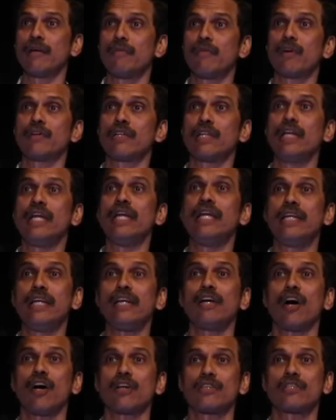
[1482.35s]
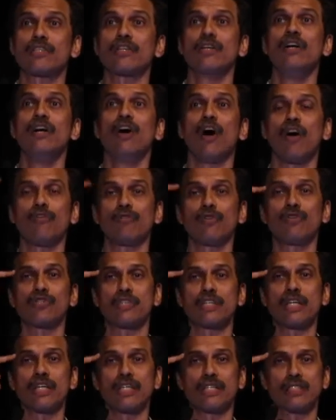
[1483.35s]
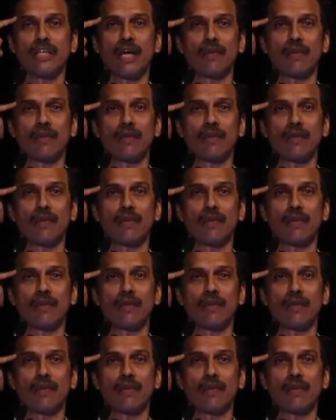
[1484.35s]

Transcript: about the ET cost of those trees.